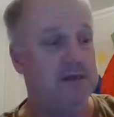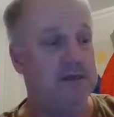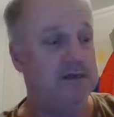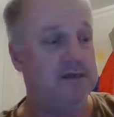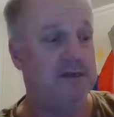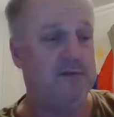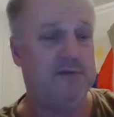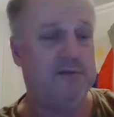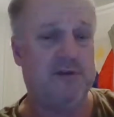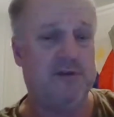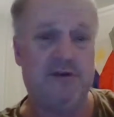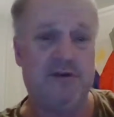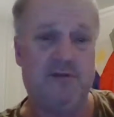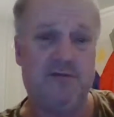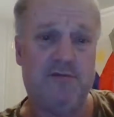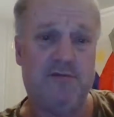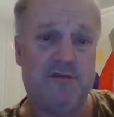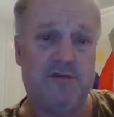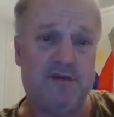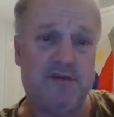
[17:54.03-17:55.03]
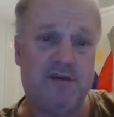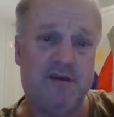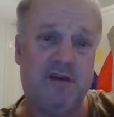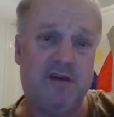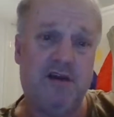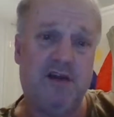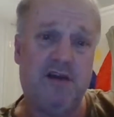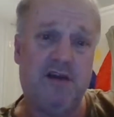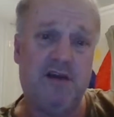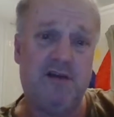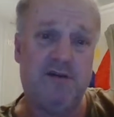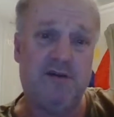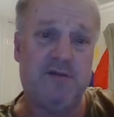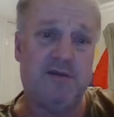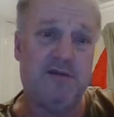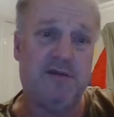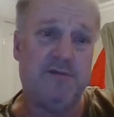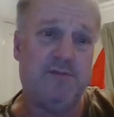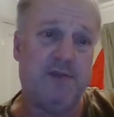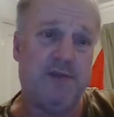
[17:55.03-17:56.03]
Sometimes,
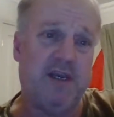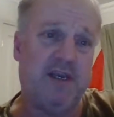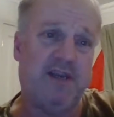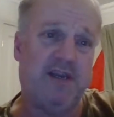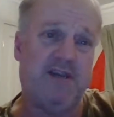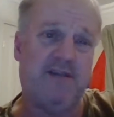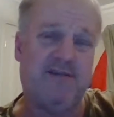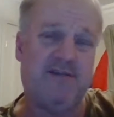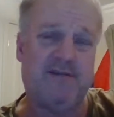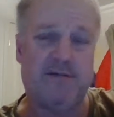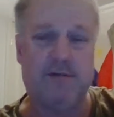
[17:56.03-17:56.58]
depends